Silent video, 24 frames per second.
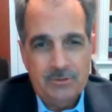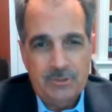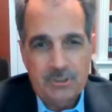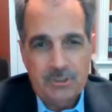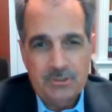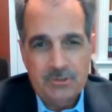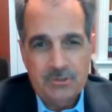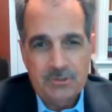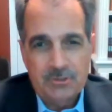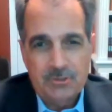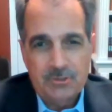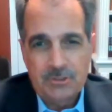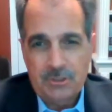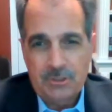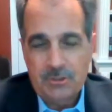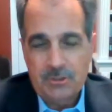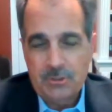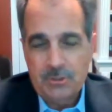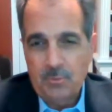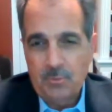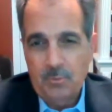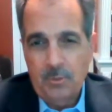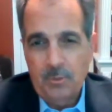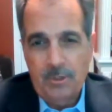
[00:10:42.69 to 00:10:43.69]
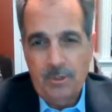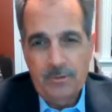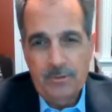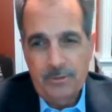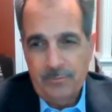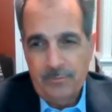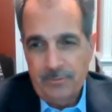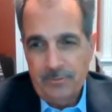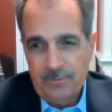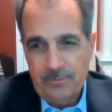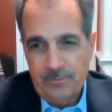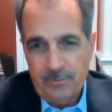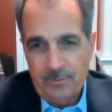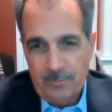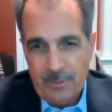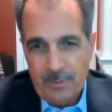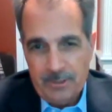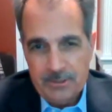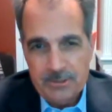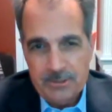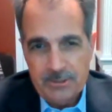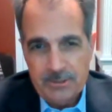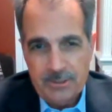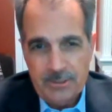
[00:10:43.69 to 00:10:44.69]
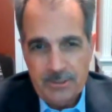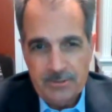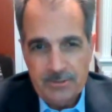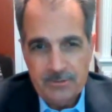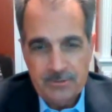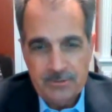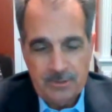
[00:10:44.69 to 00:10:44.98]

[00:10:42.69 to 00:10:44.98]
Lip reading: just such a wealth of information there.